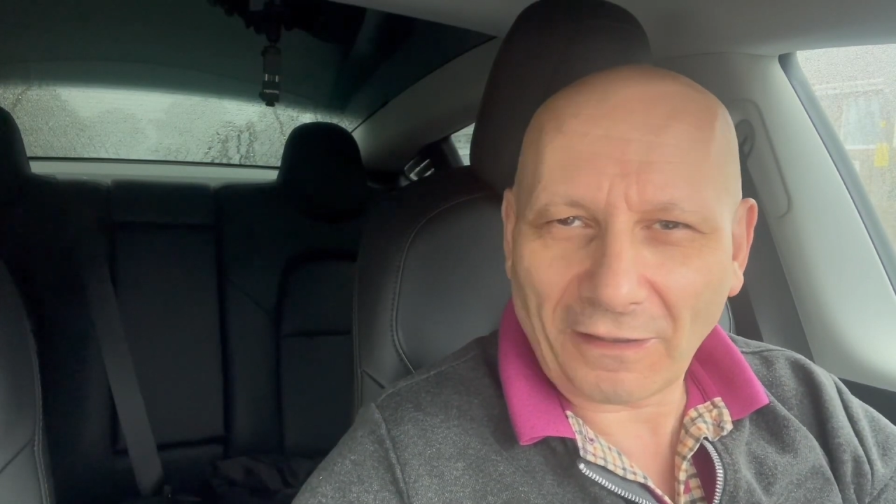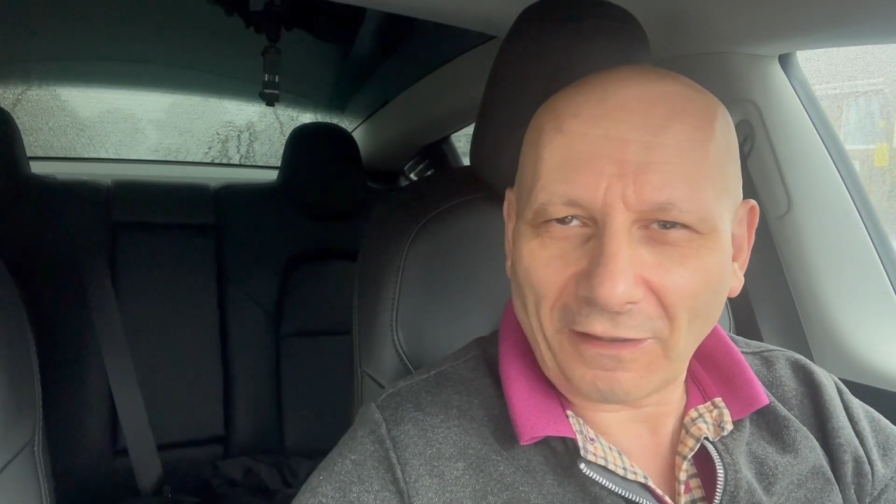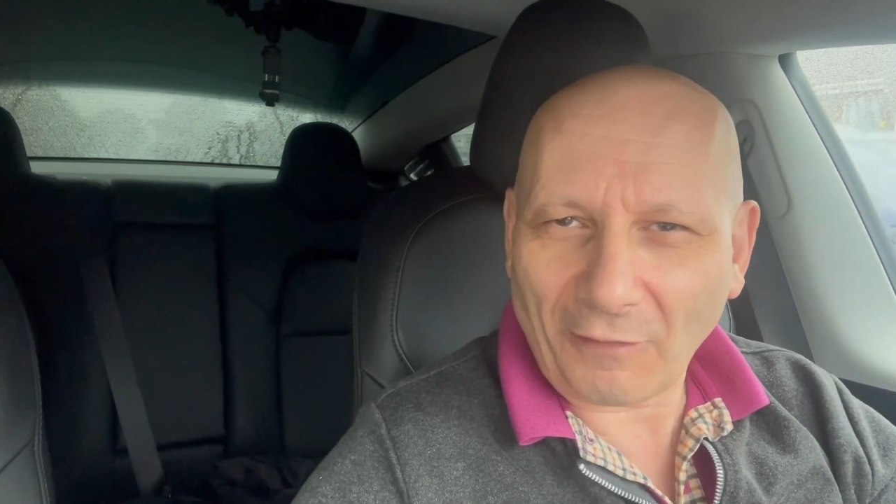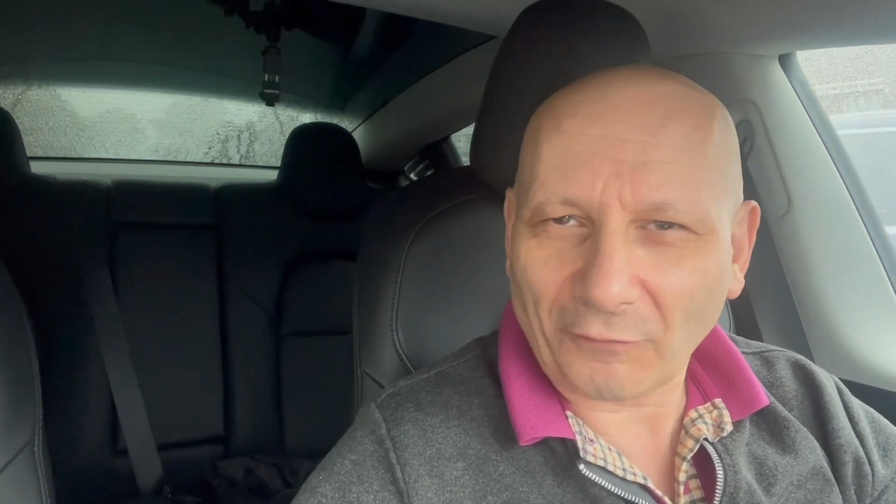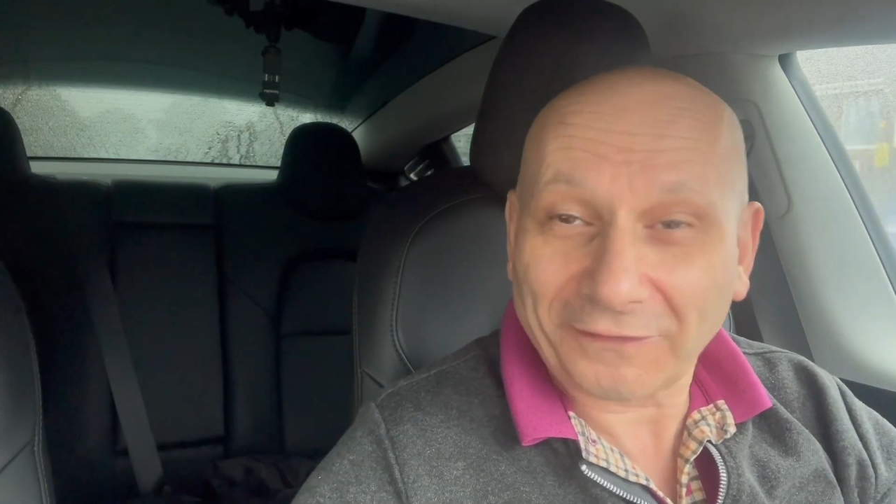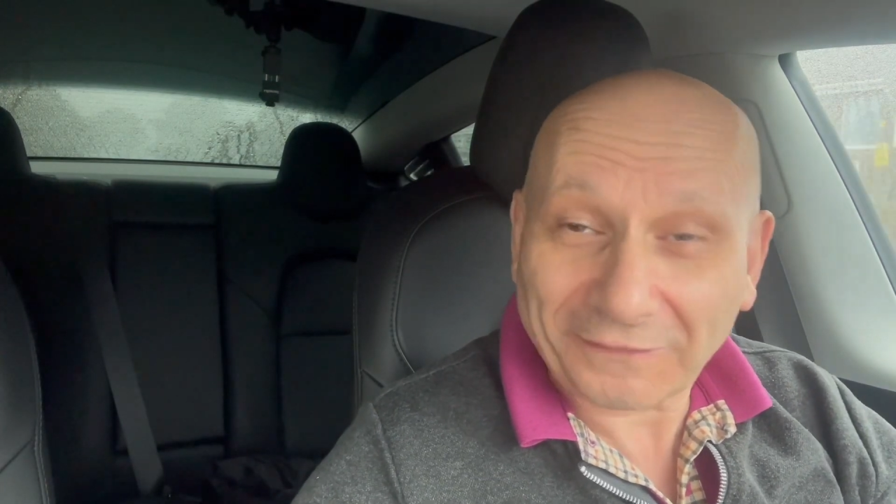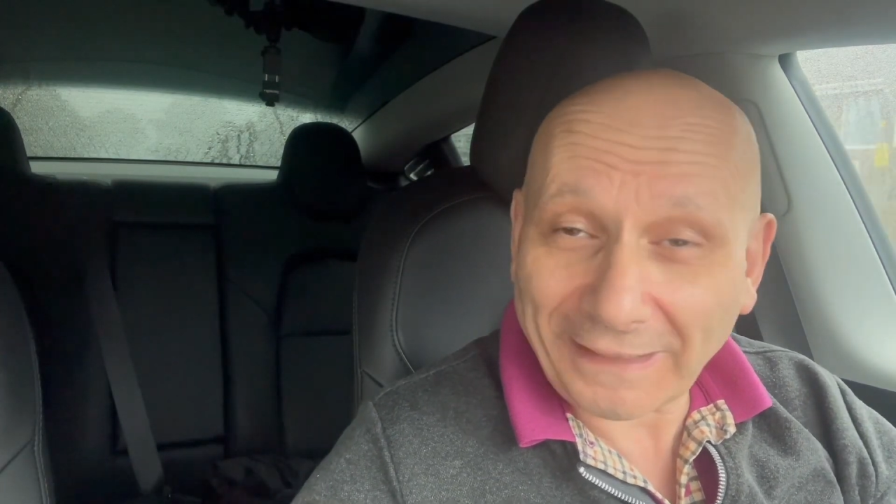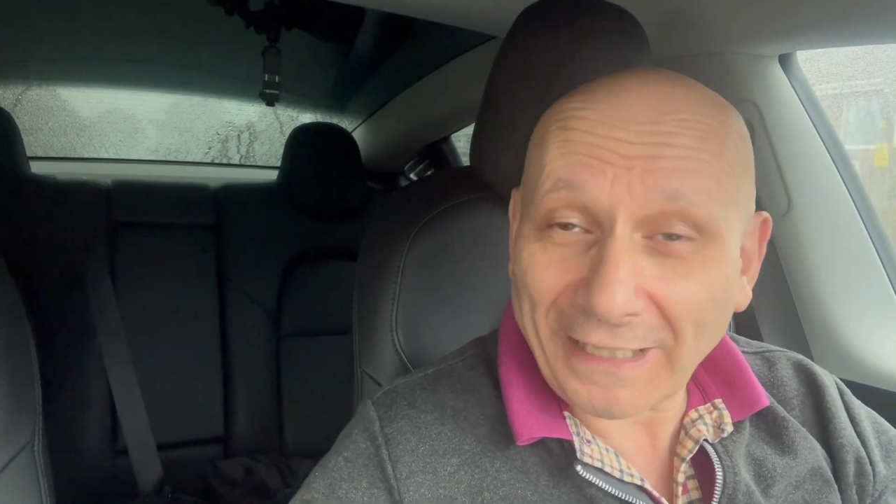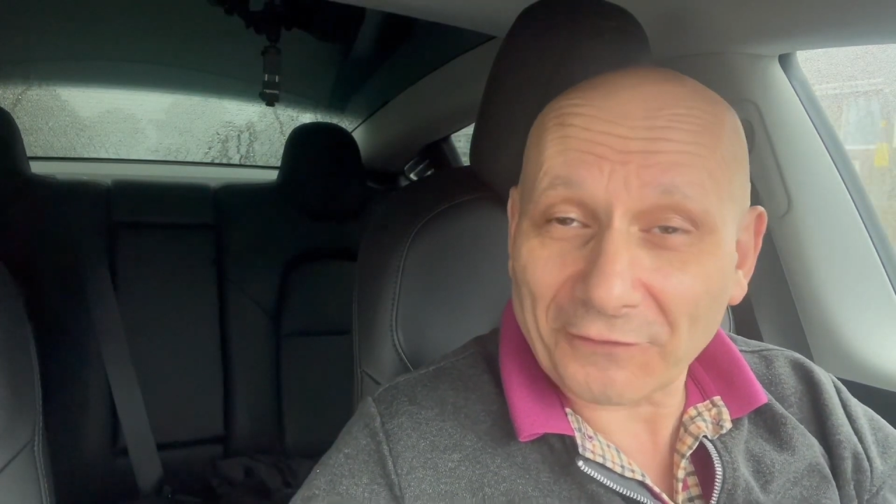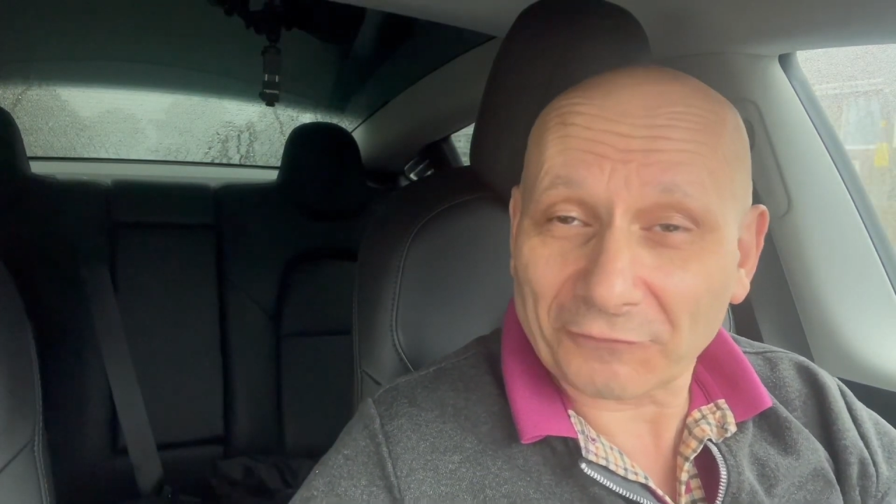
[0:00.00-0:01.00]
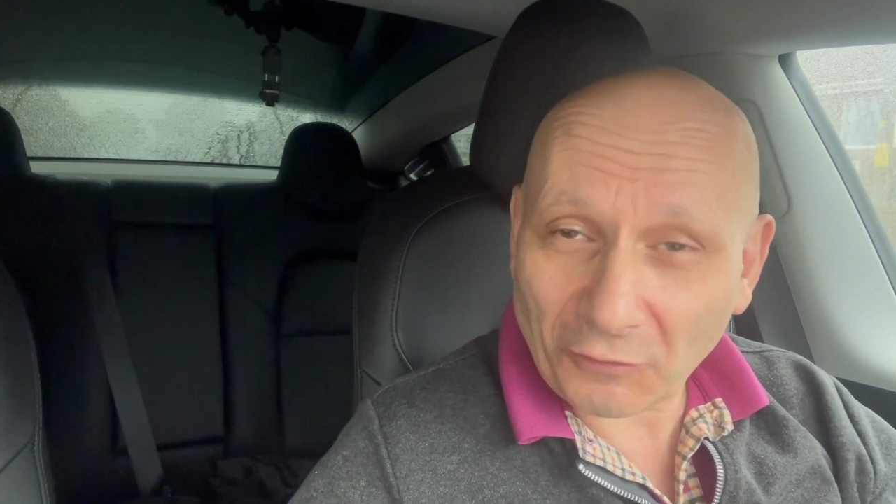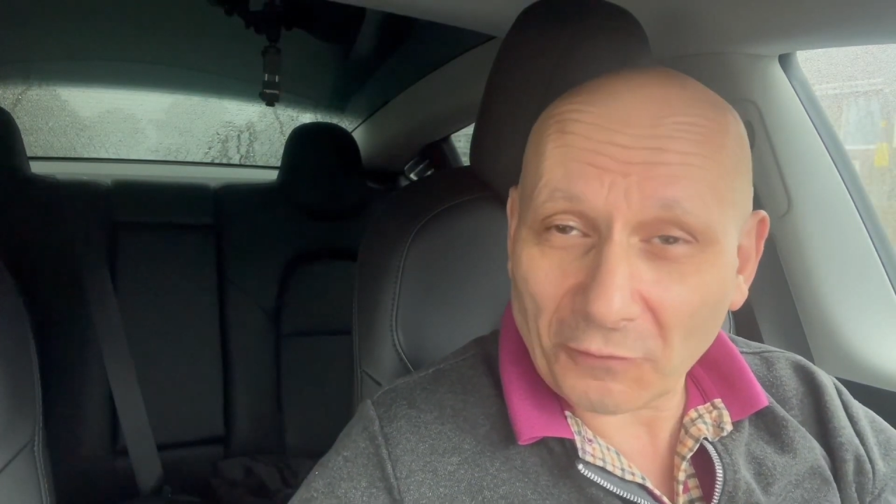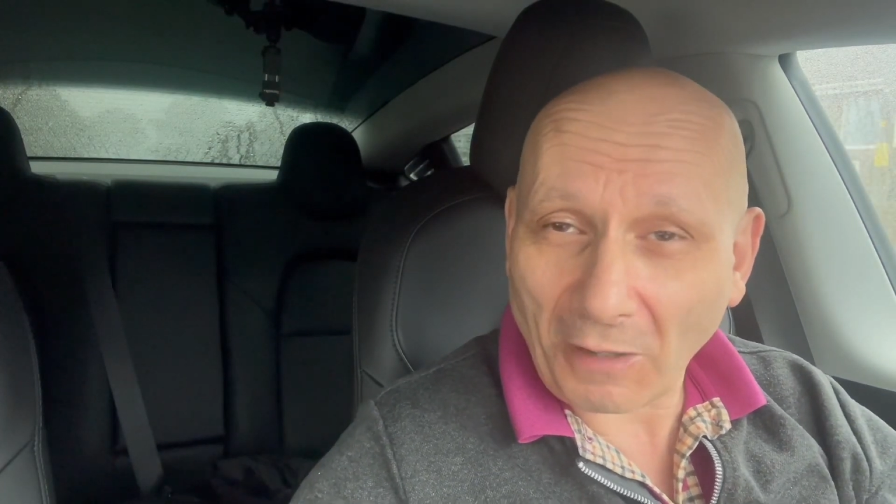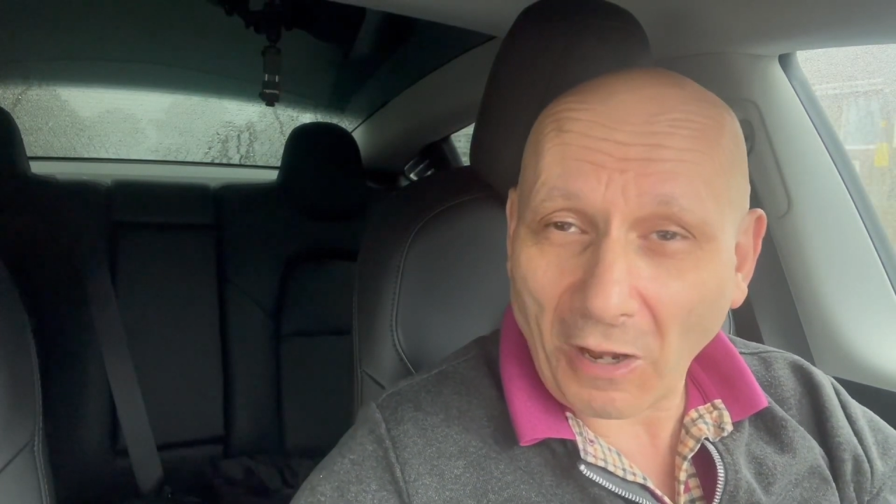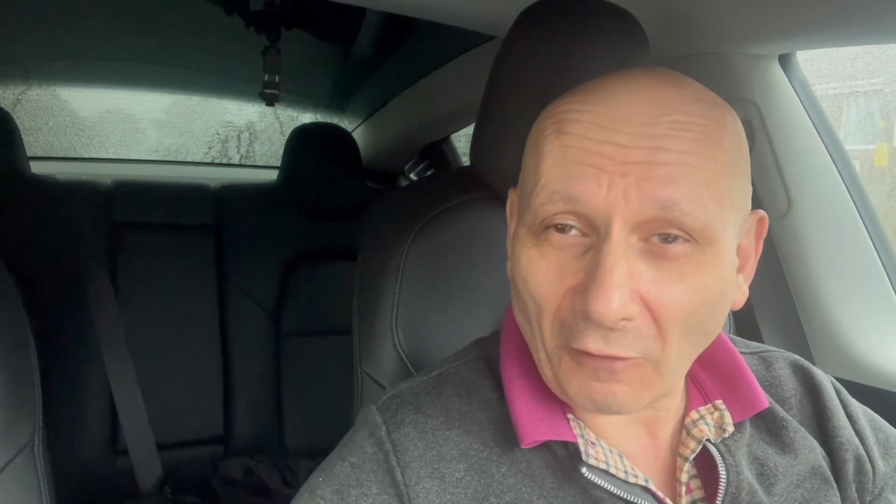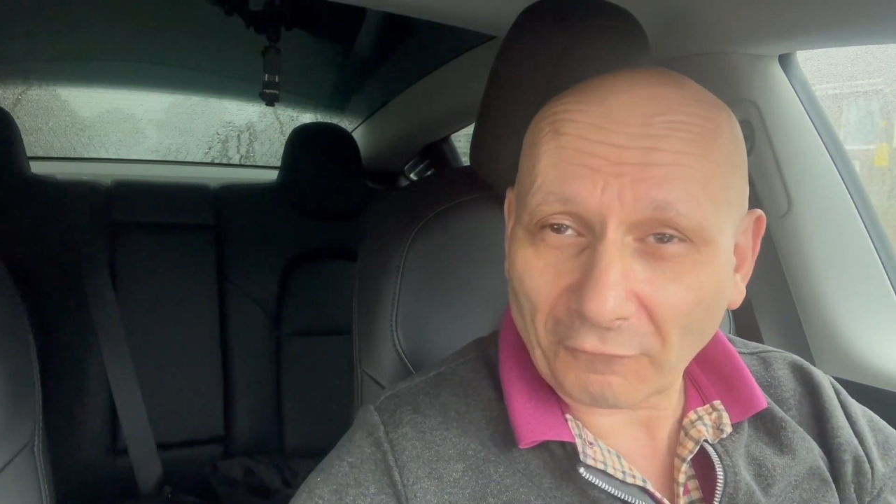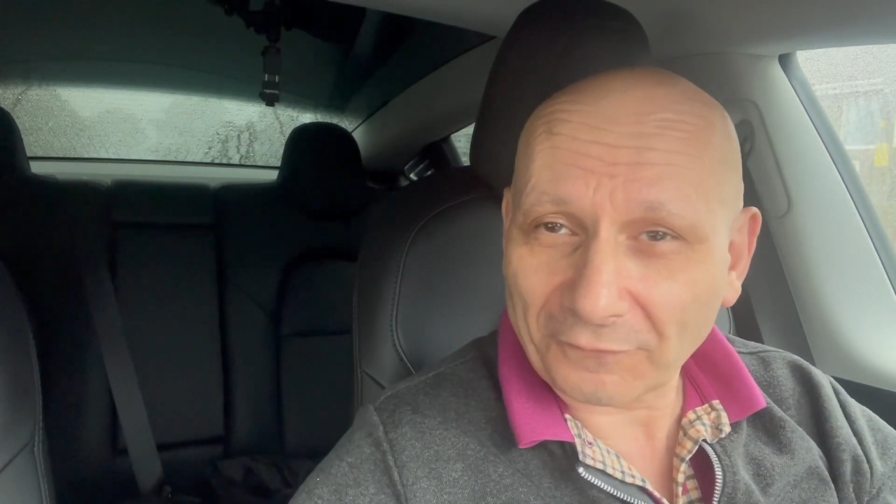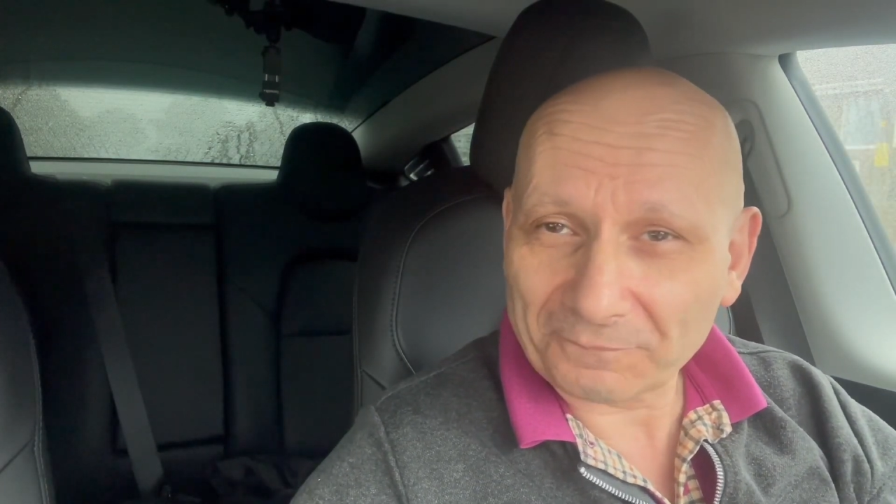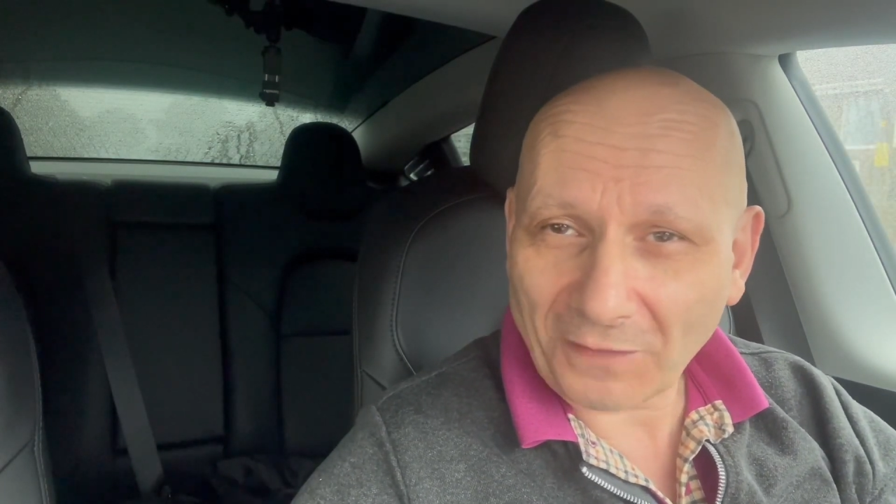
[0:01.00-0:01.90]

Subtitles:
was down the wrong path.